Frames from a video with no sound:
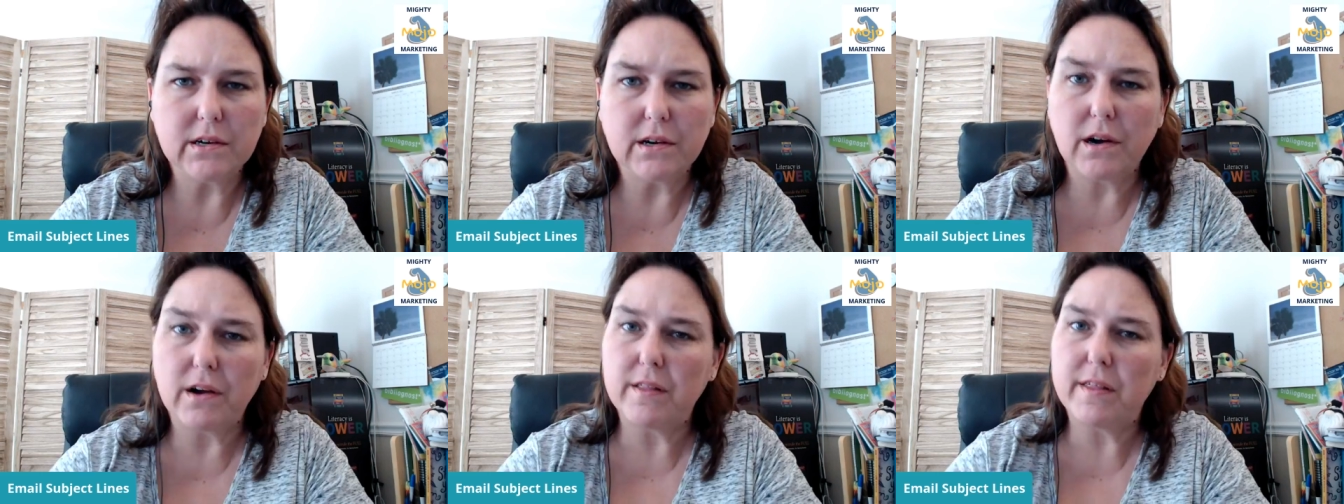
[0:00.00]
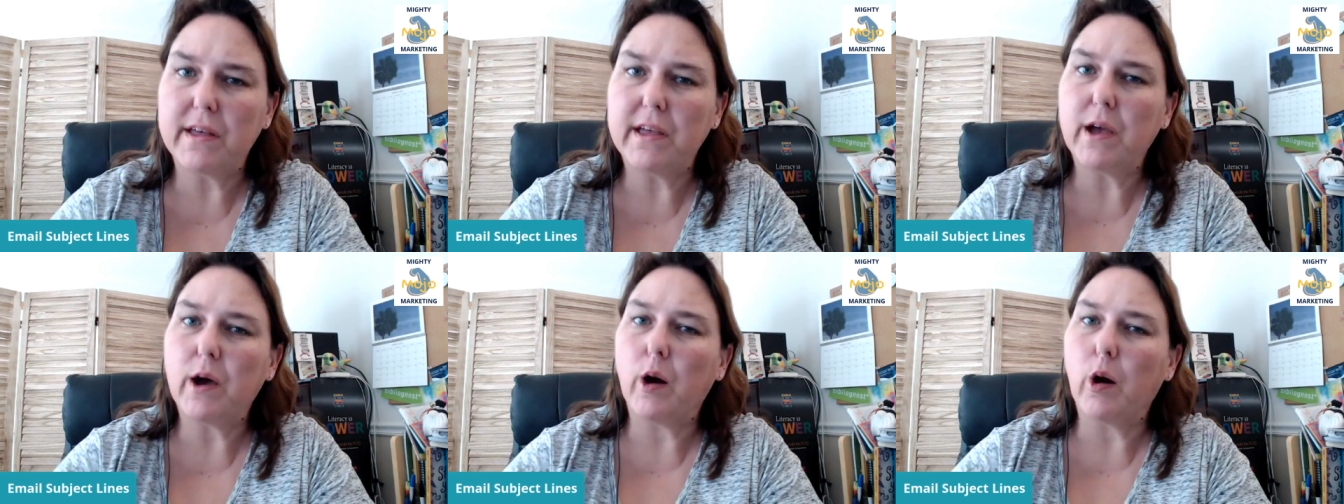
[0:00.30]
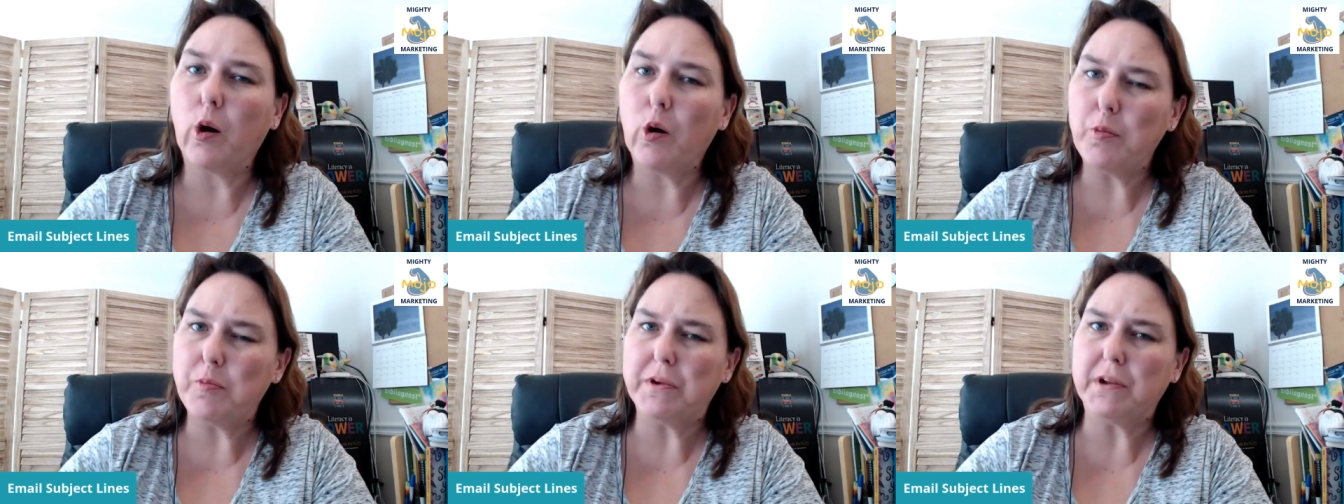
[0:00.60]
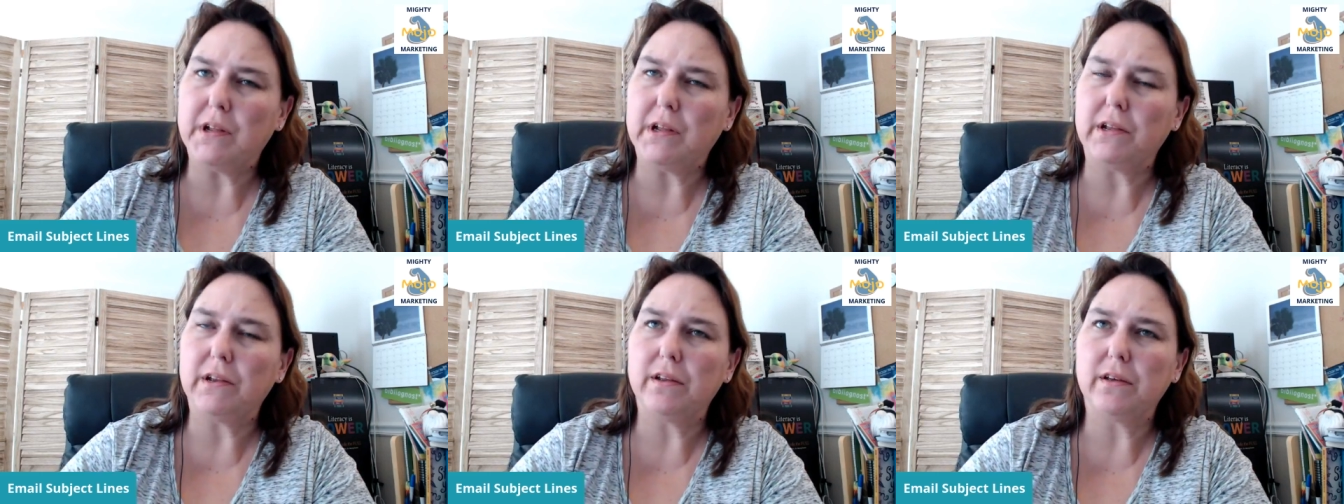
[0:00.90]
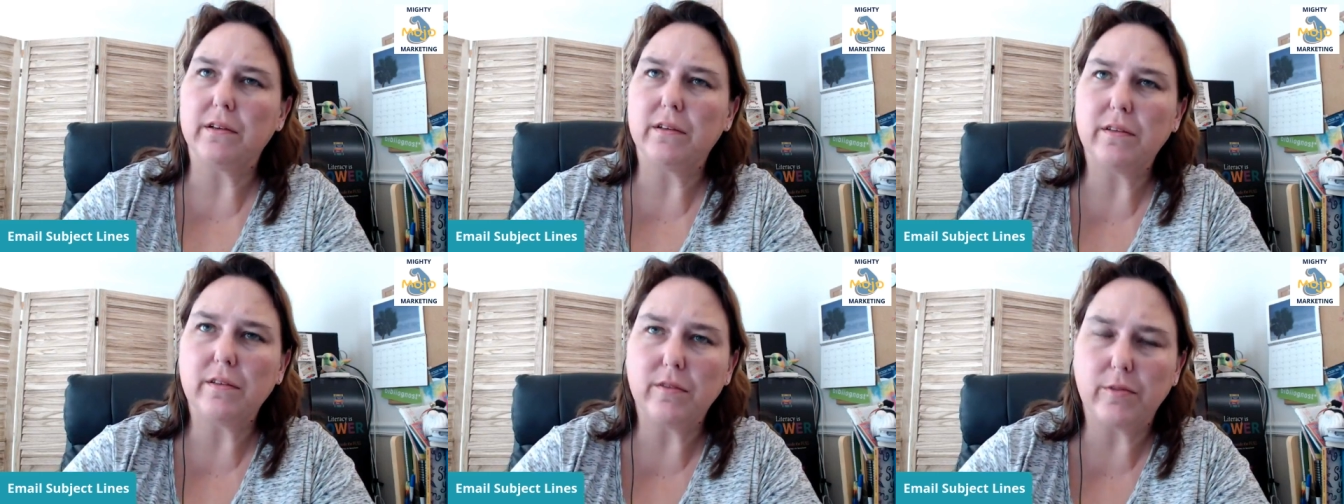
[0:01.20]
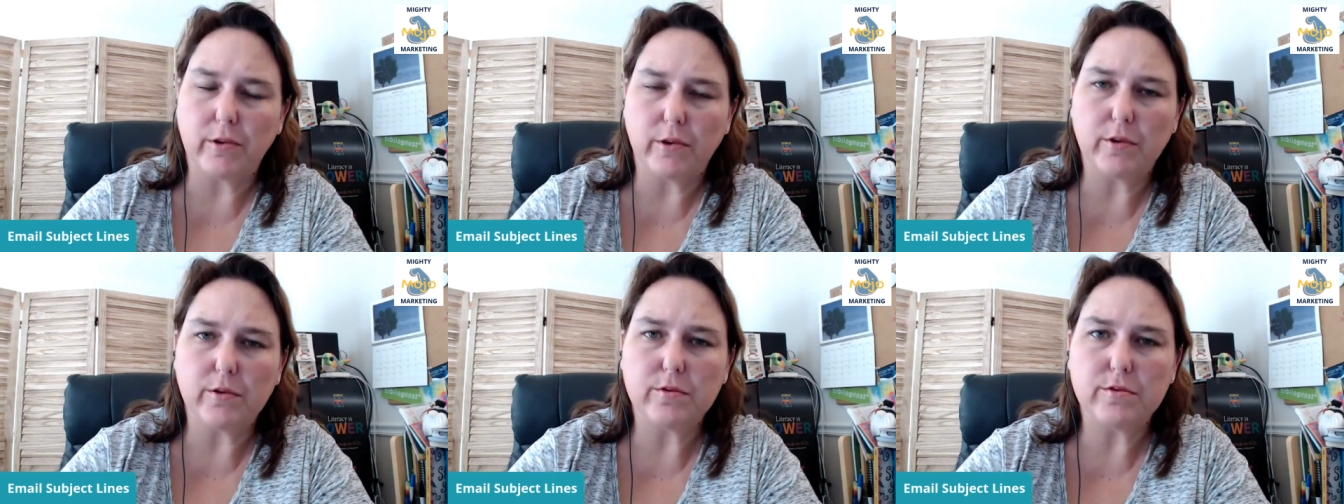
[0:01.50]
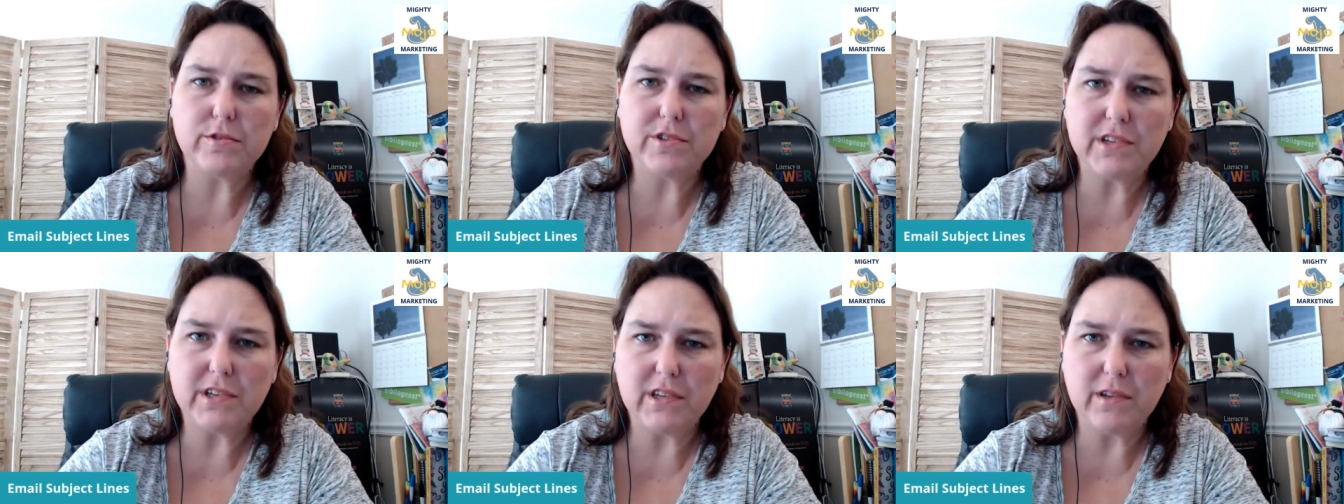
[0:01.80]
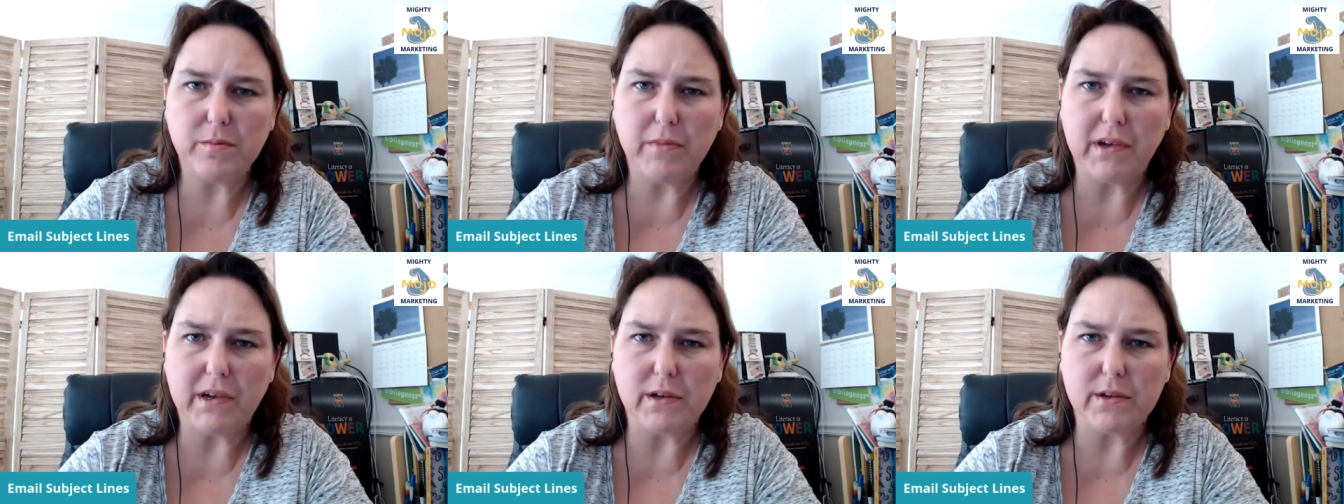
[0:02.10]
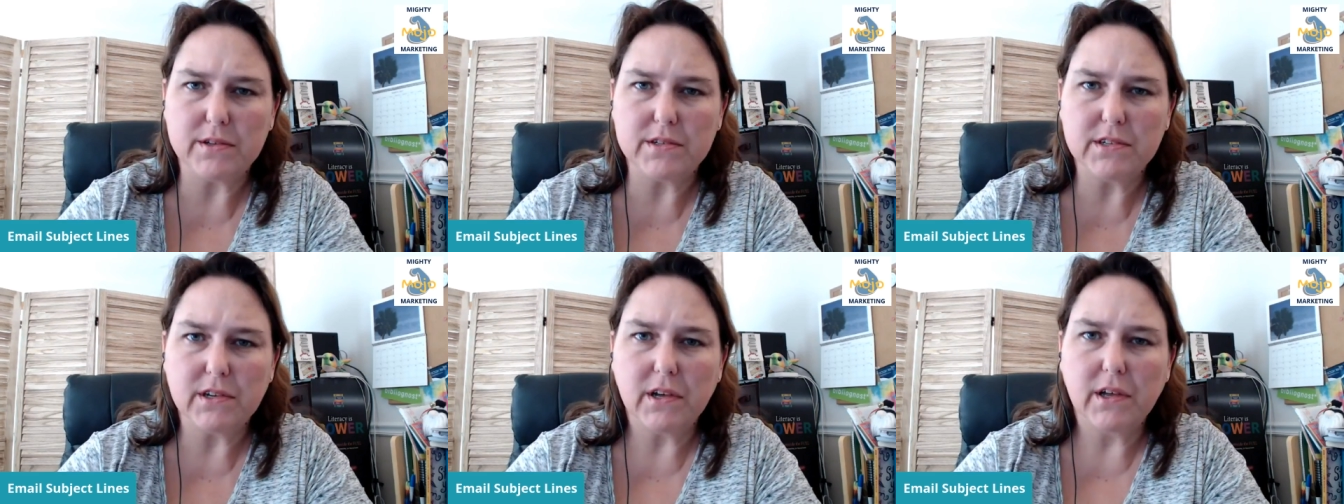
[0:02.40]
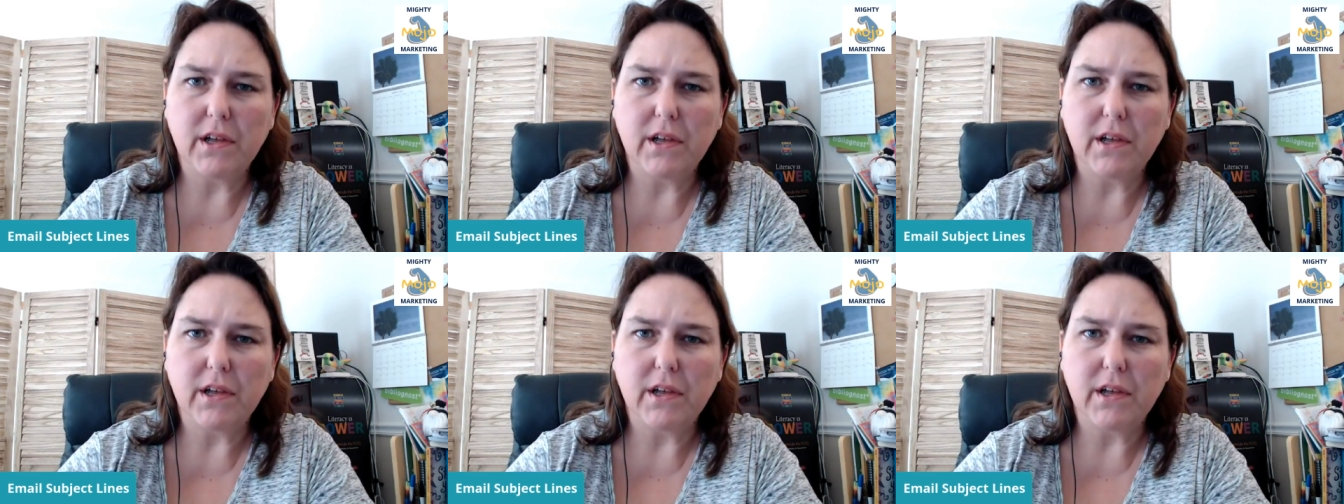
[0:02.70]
Are they opening those emails?